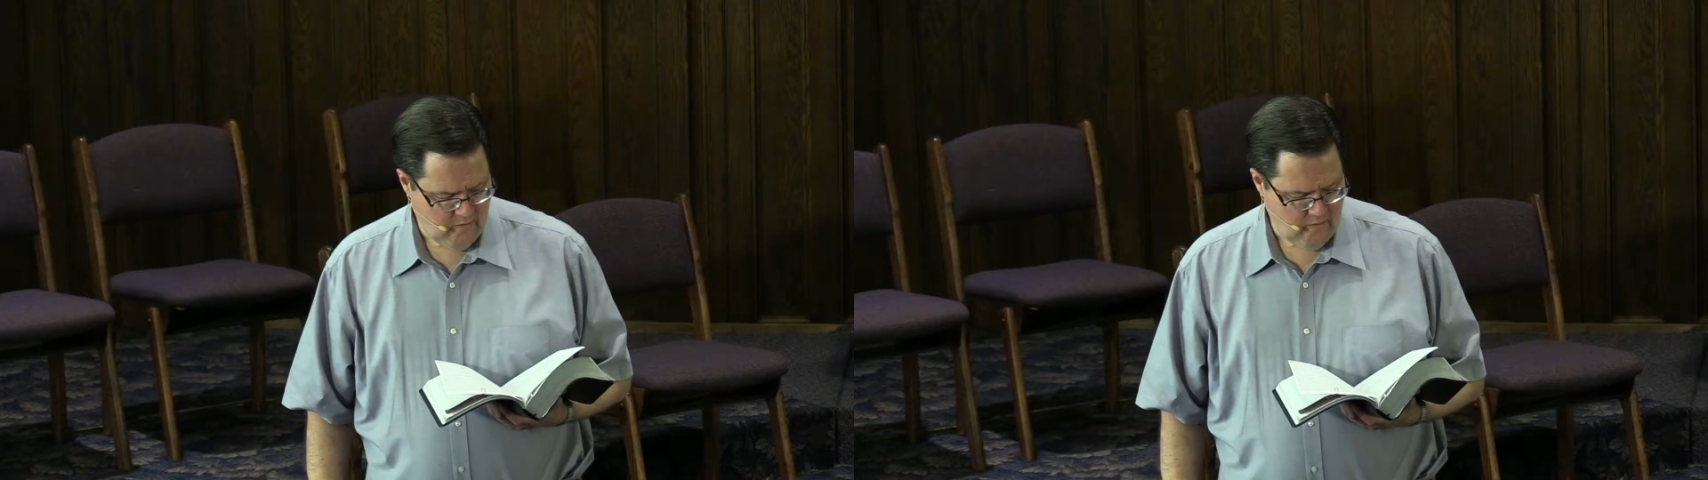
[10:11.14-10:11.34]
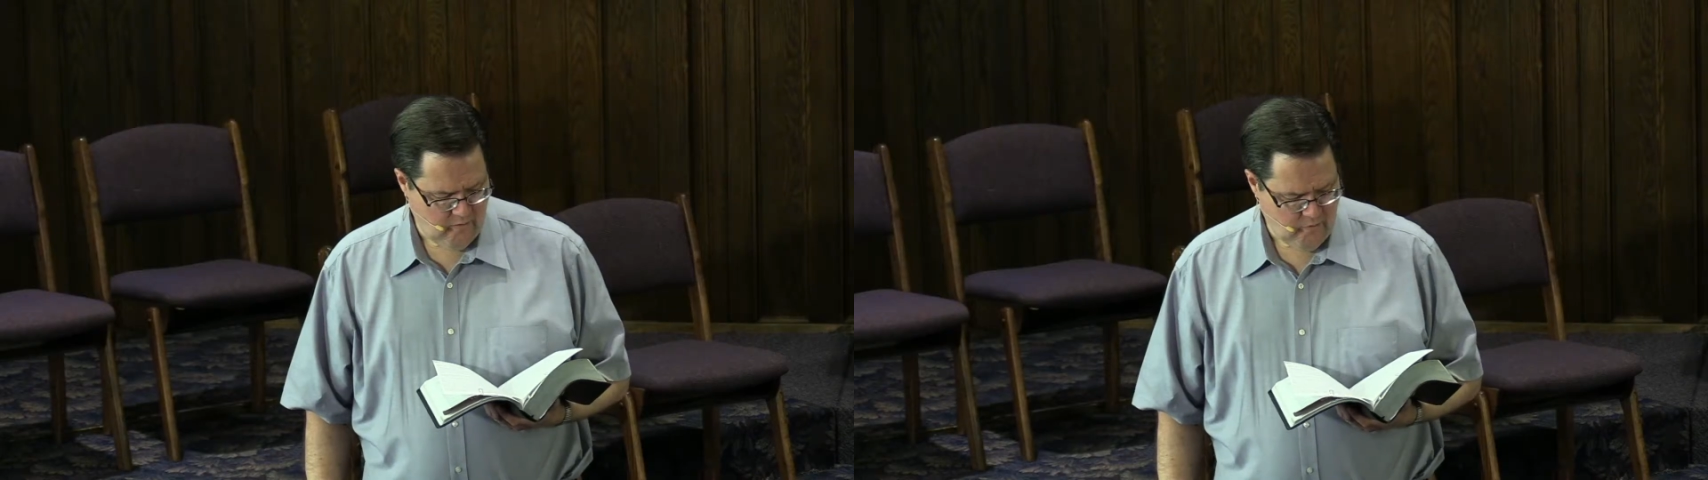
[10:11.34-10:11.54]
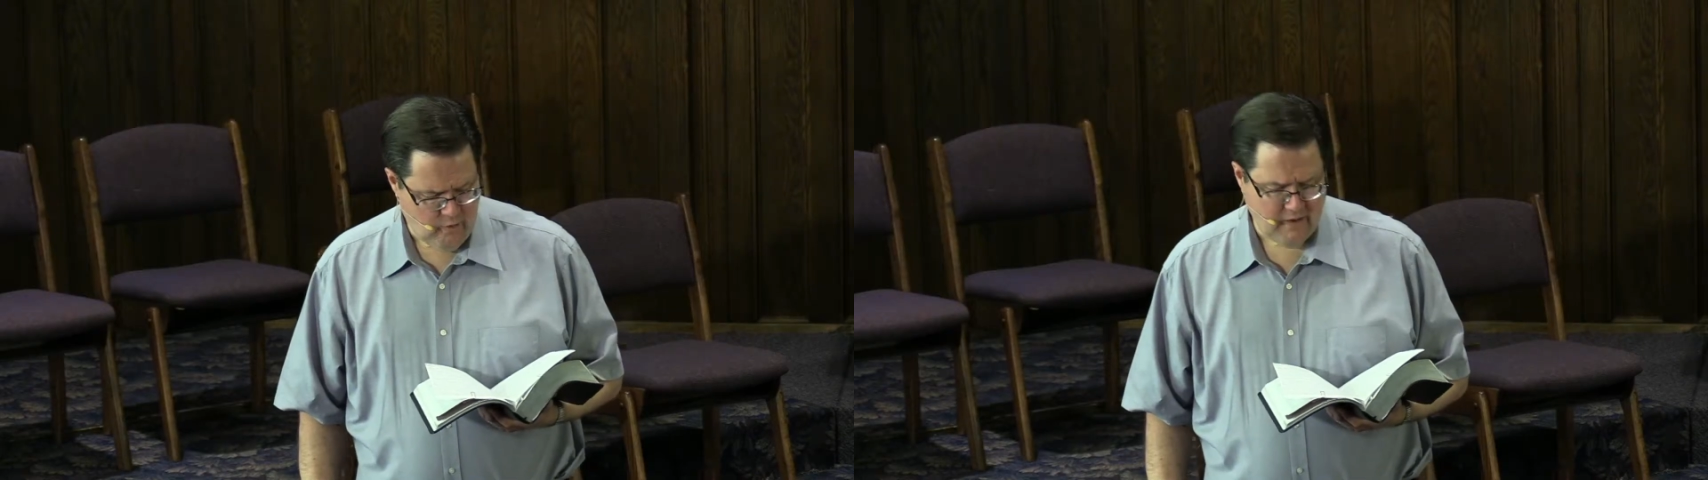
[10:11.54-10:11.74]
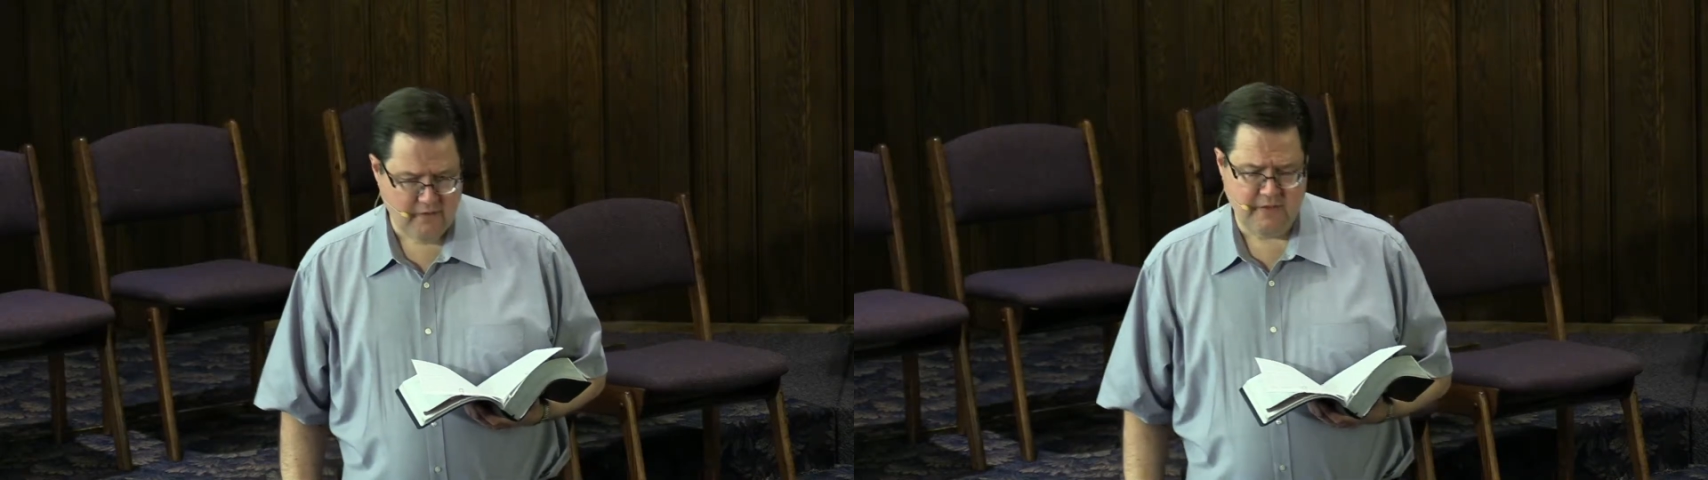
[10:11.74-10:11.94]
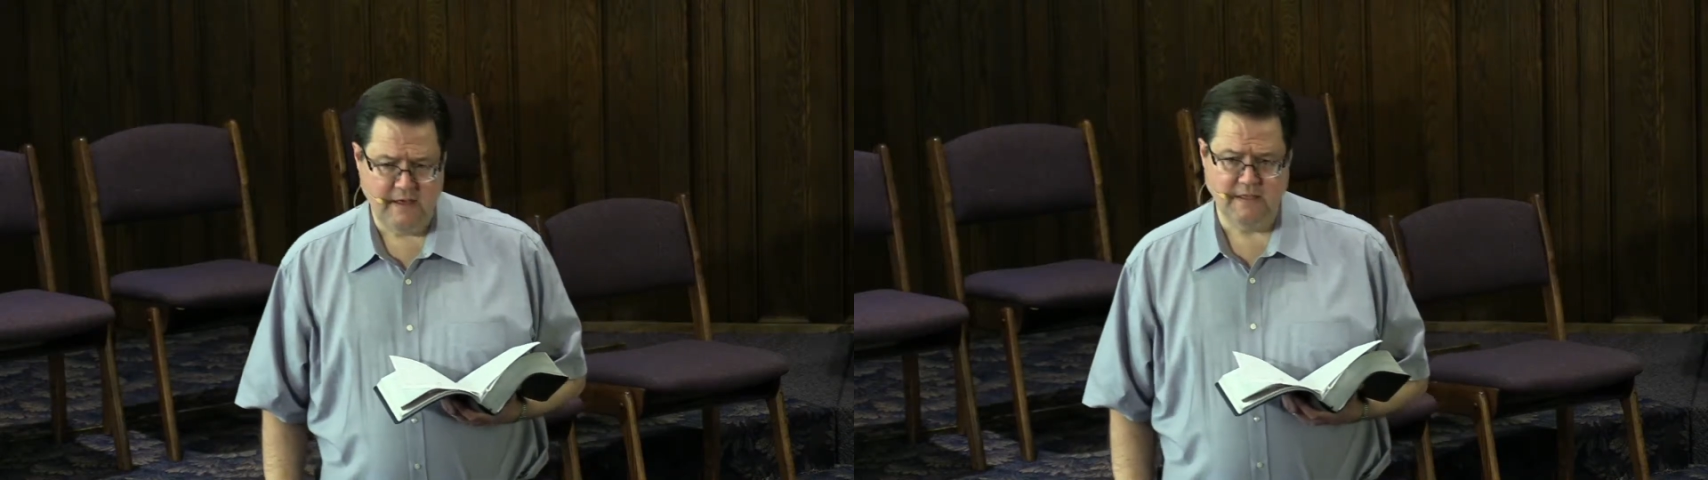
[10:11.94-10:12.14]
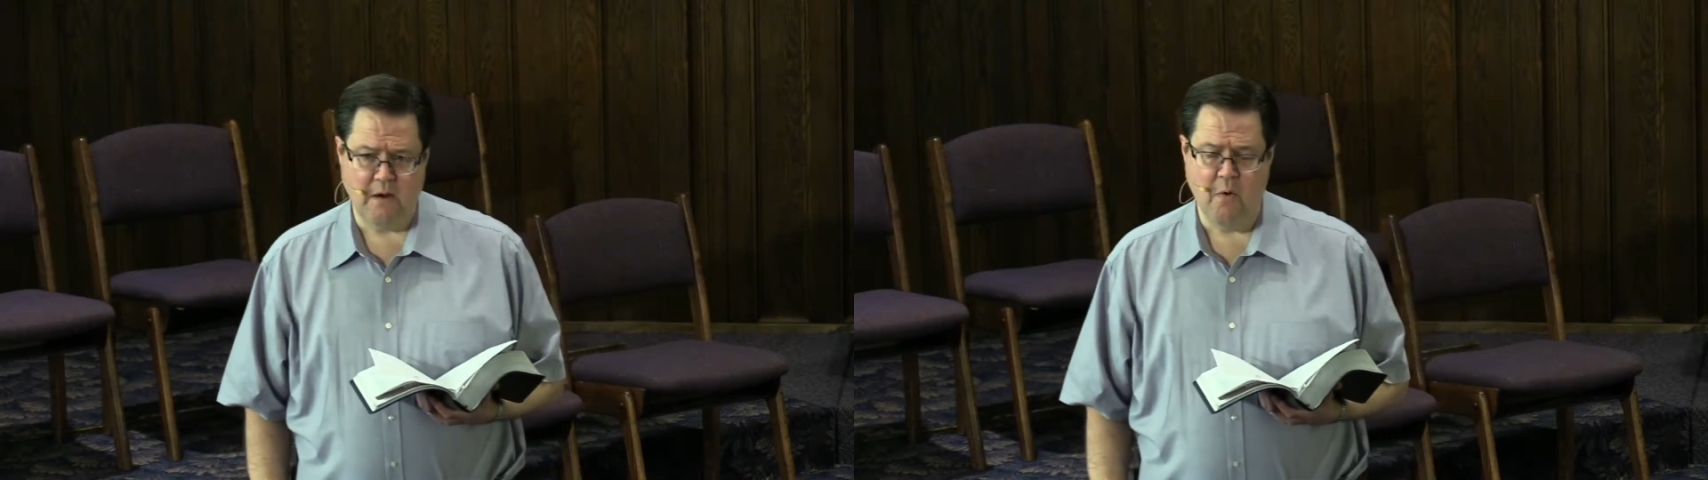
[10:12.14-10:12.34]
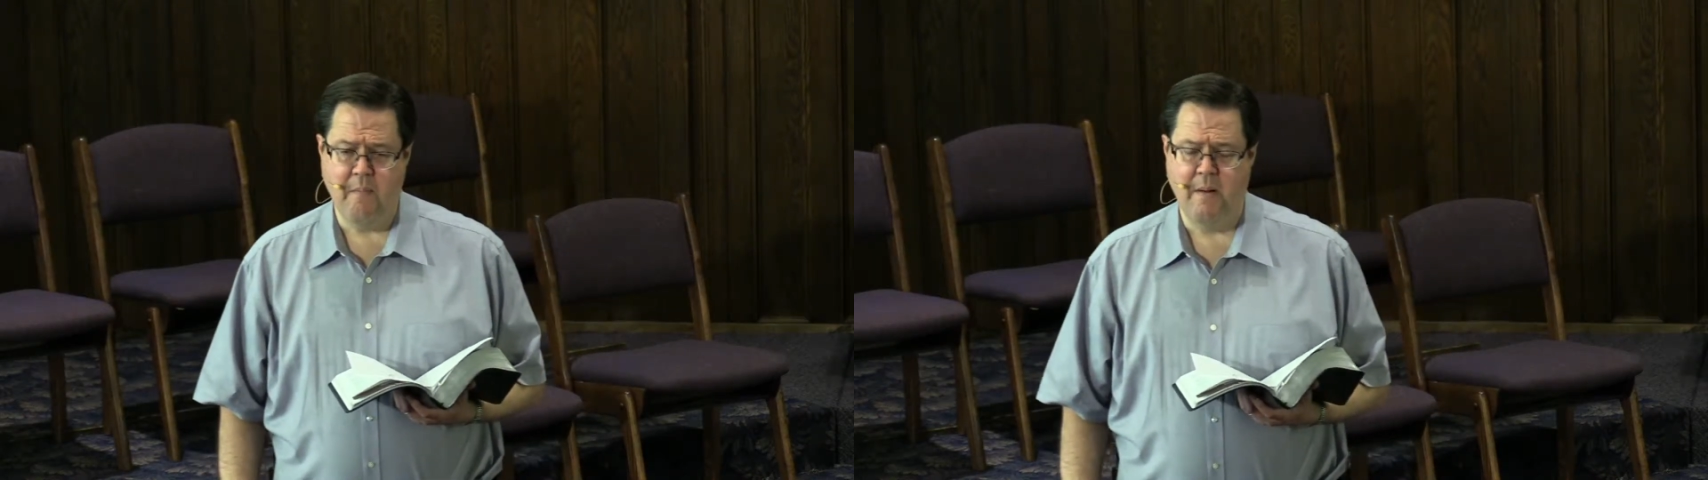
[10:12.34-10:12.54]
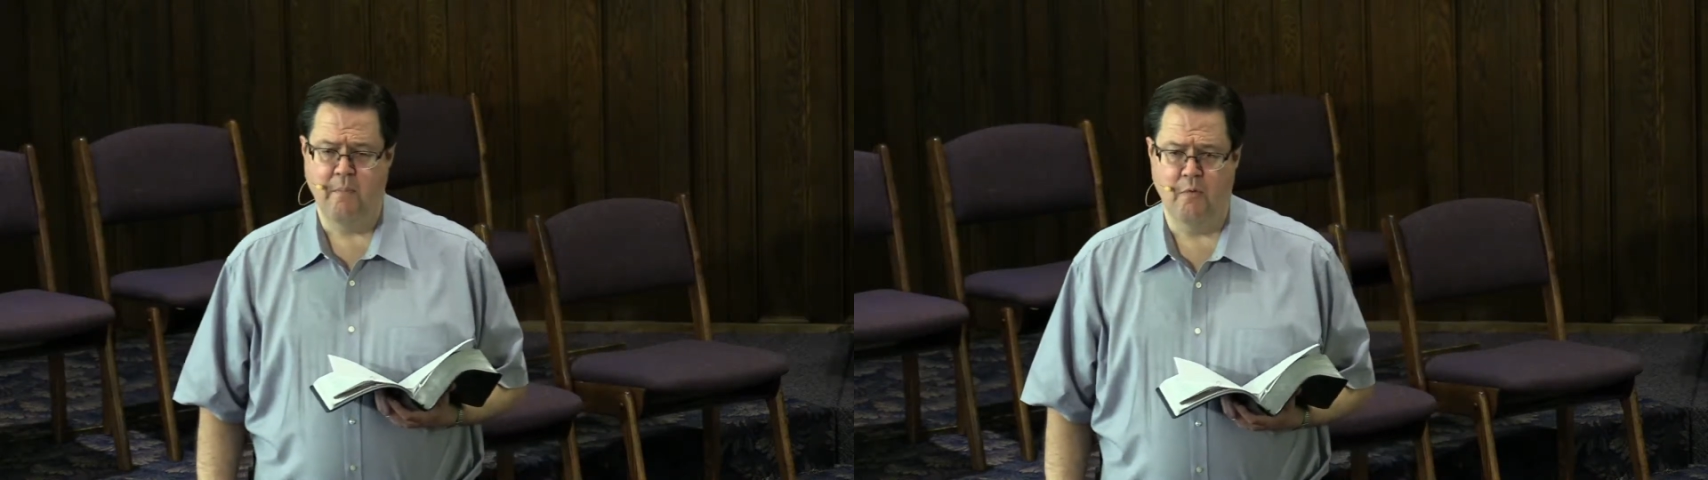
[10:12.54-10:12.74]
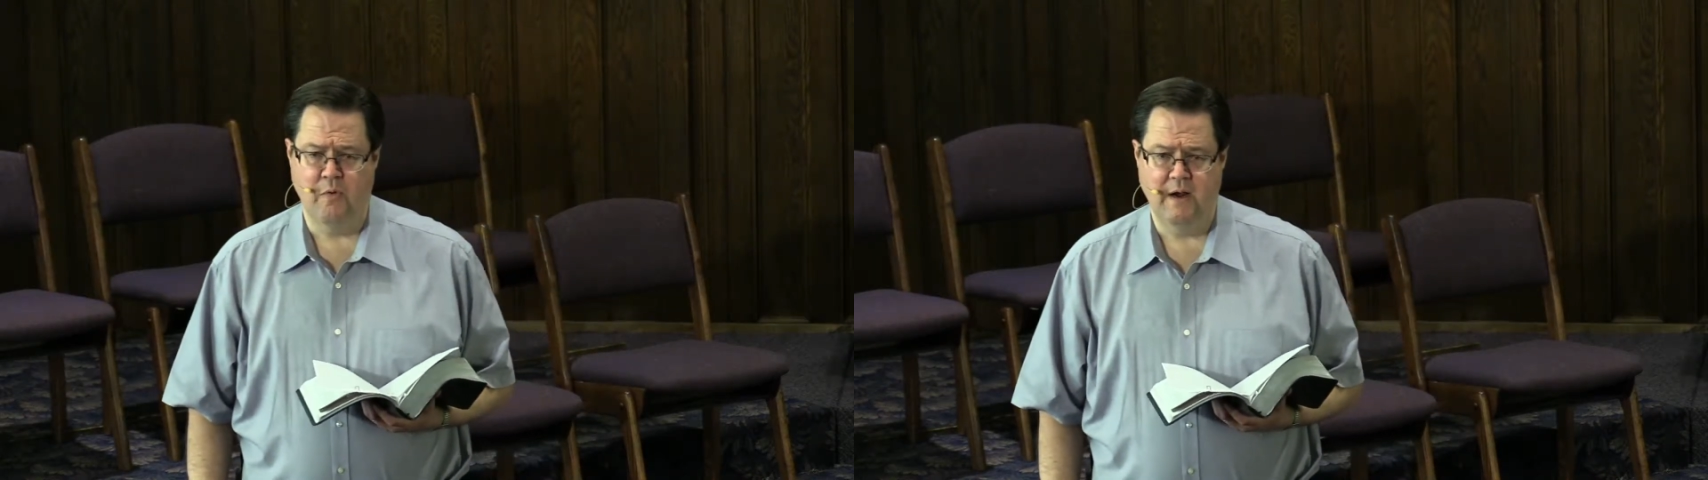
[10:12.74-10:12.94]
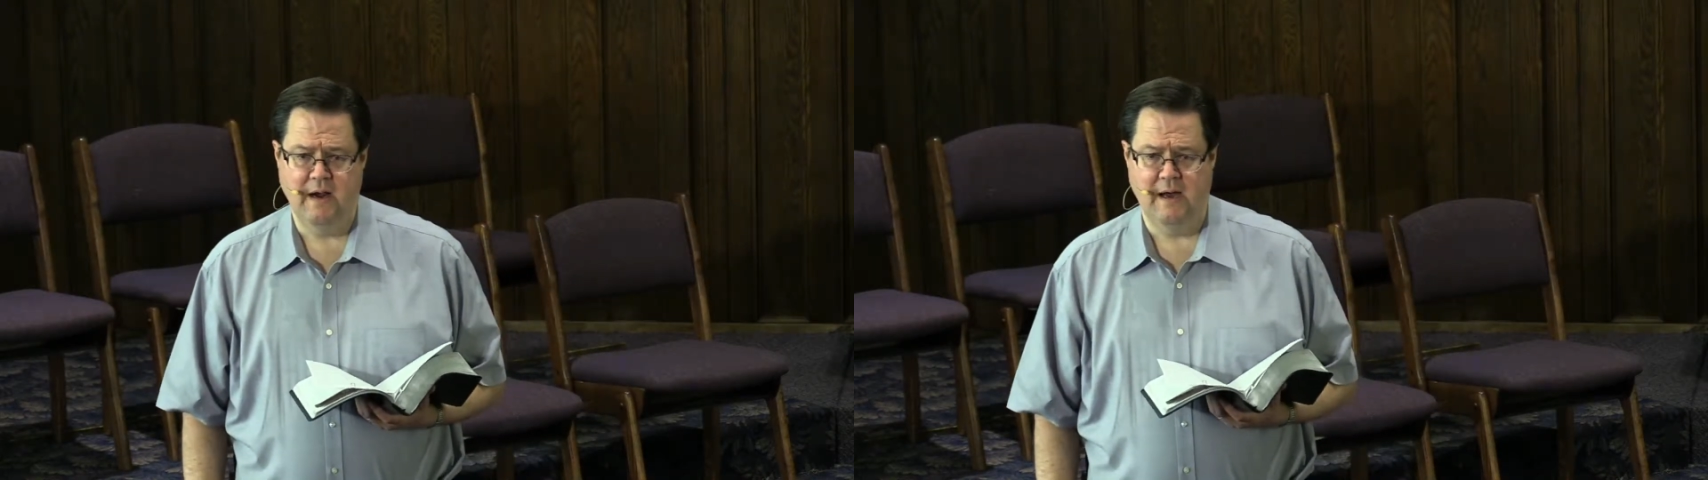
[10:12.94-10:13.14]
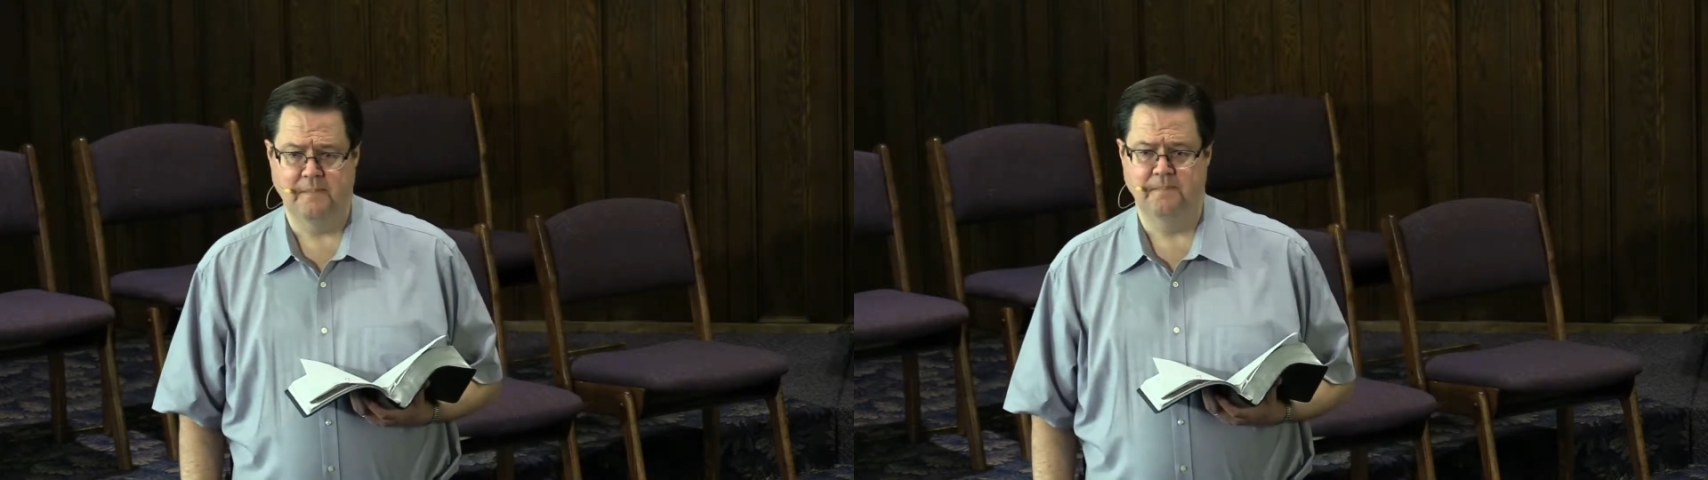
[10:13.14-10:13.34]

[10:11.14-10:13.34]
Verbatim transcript: one of the things I remember when uh,